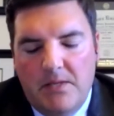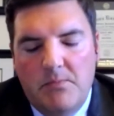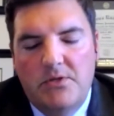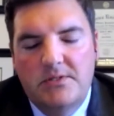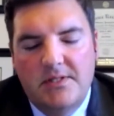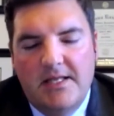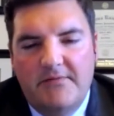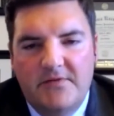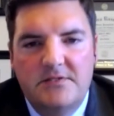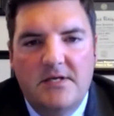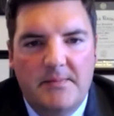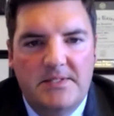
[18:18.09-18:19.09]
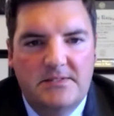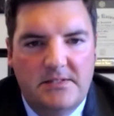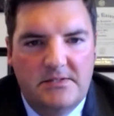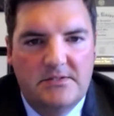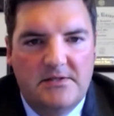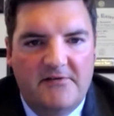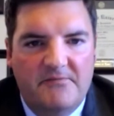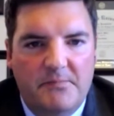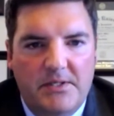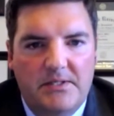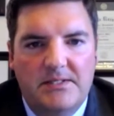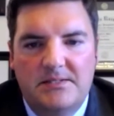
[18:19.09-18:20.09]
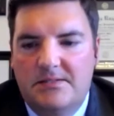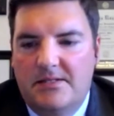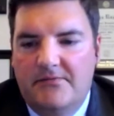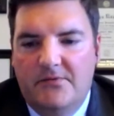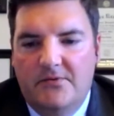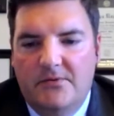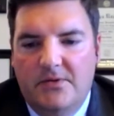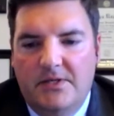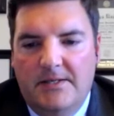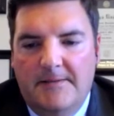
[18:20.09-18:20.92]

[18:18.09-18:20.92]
A lot of it's common sense stuff, but it's never